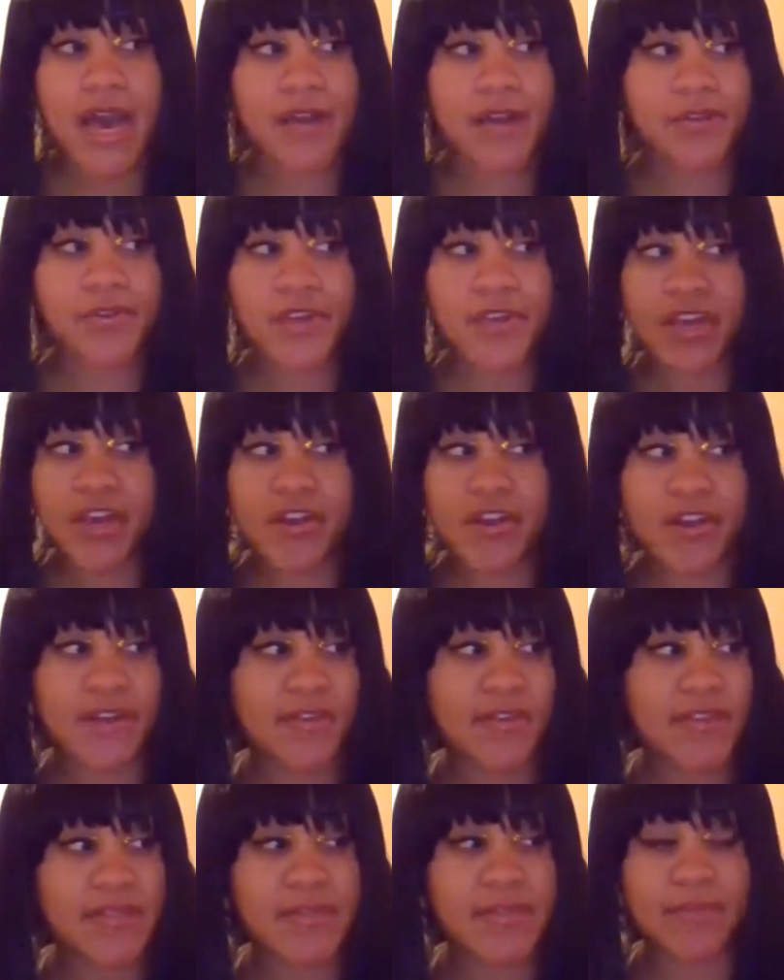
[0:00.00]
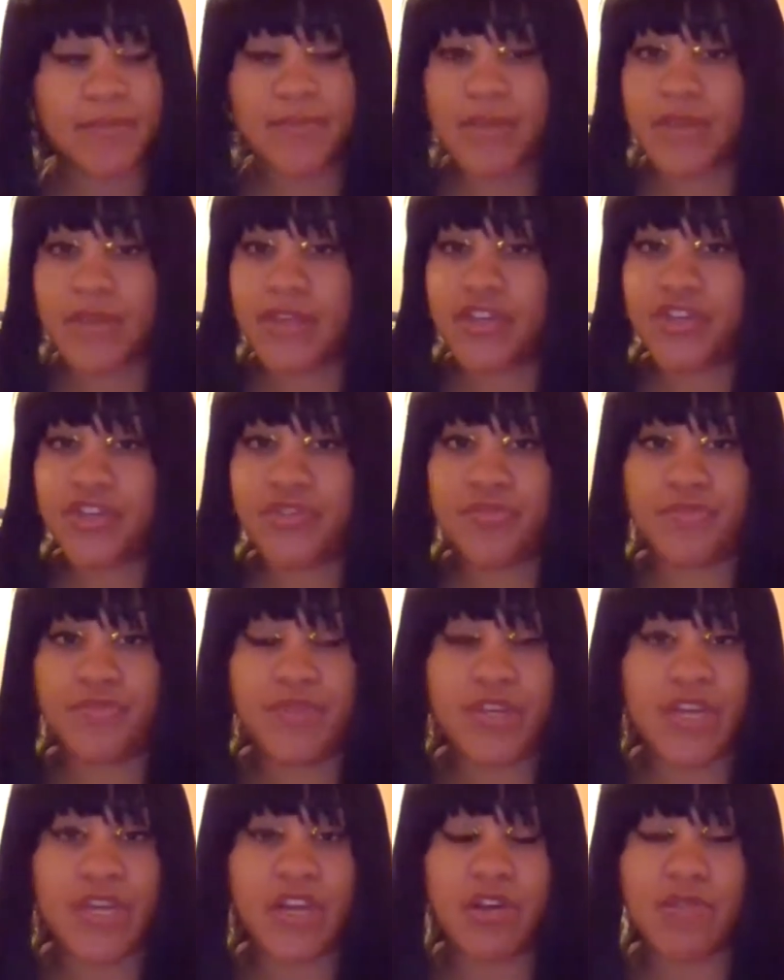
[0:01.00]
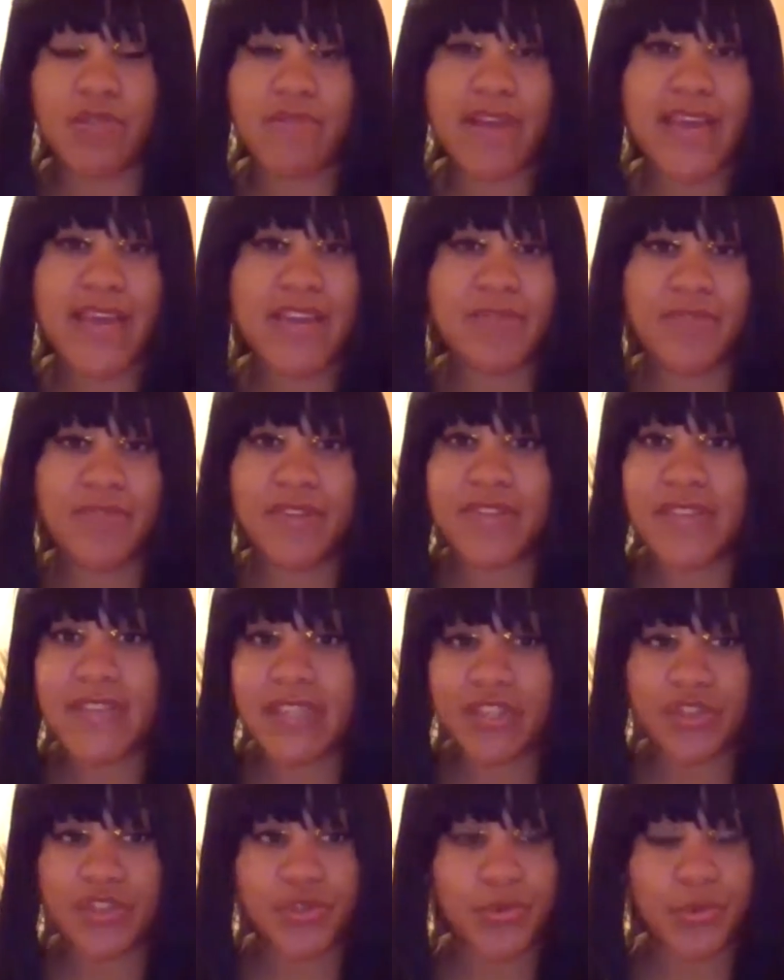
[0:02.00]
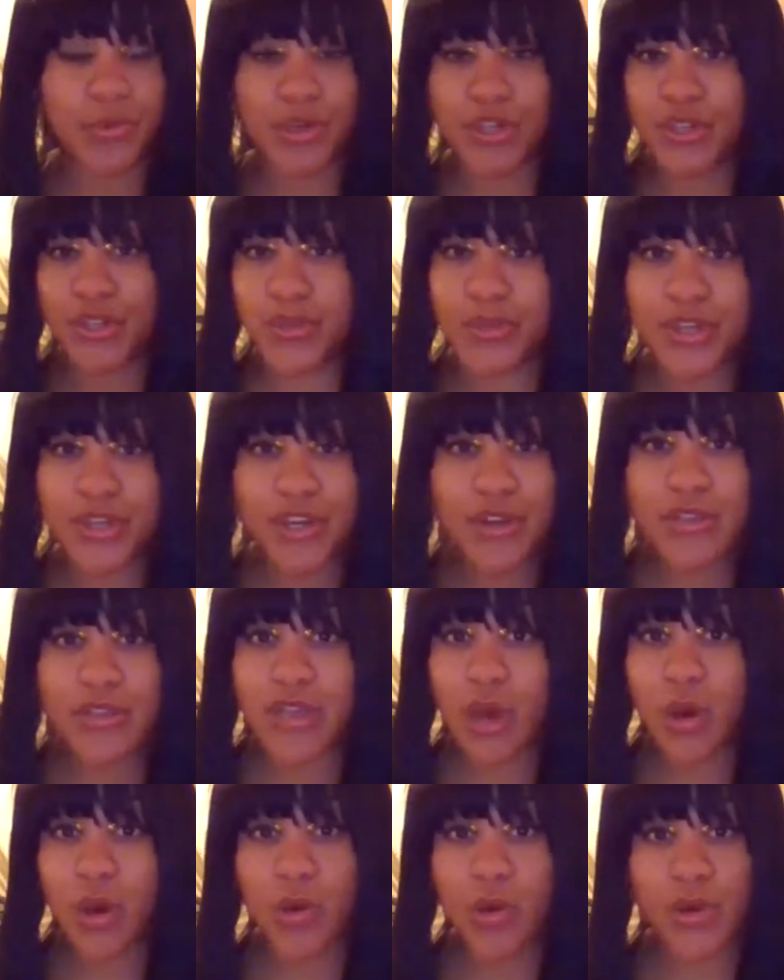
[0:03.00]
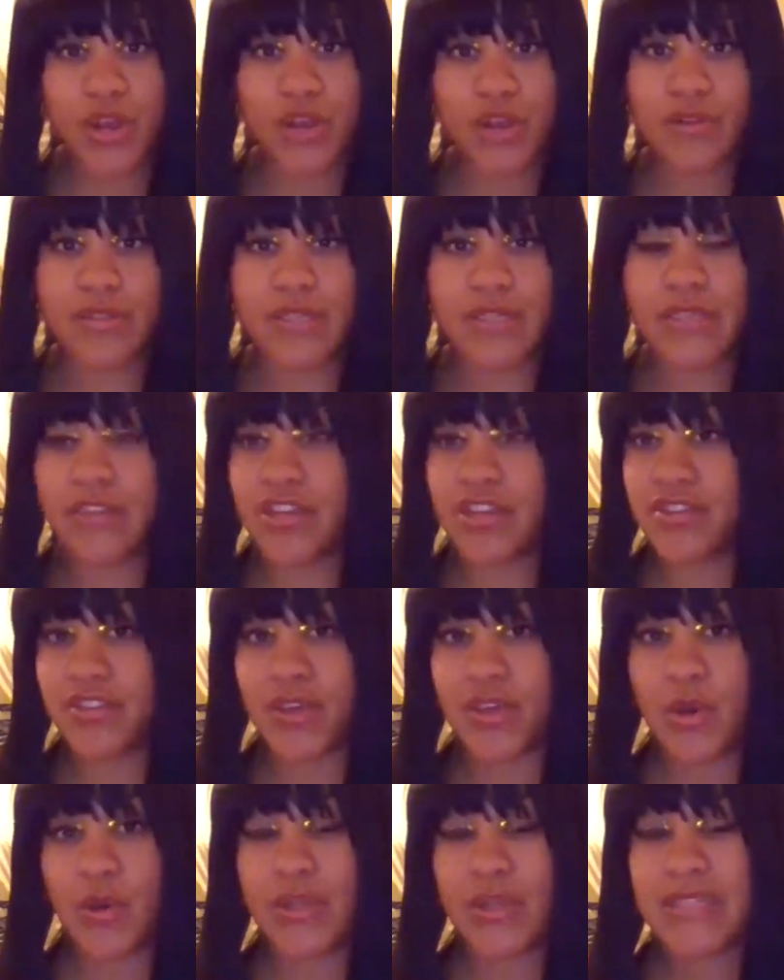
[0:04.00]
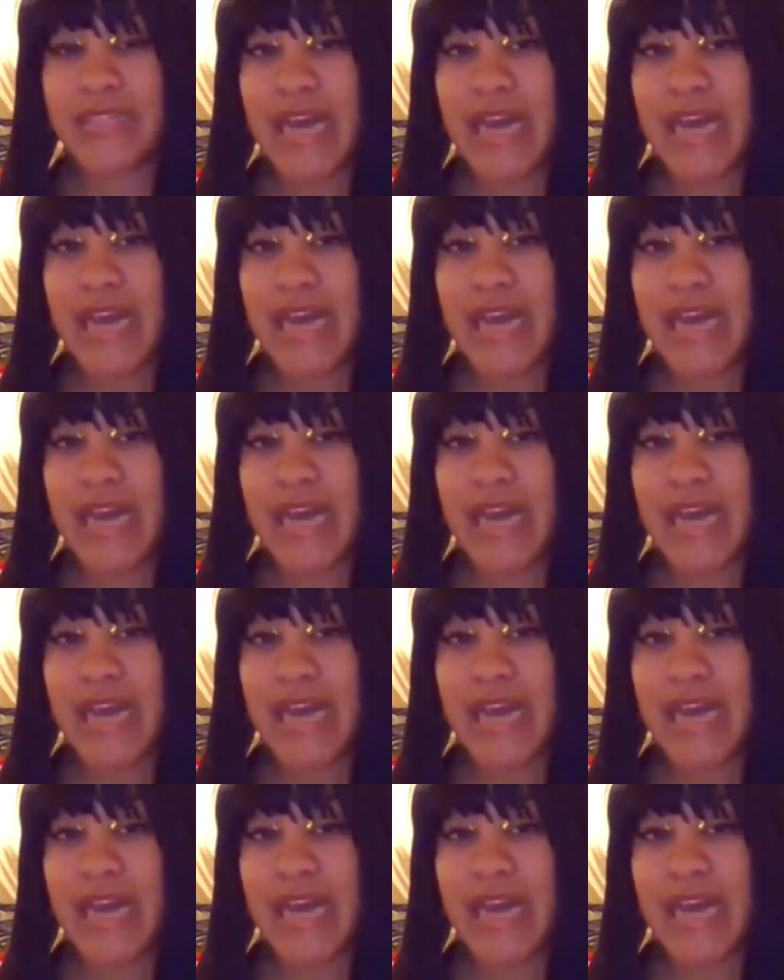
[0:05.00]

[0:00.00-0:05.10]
I don't care if it's something that you've been ingrained with since you were 2 years old, years old.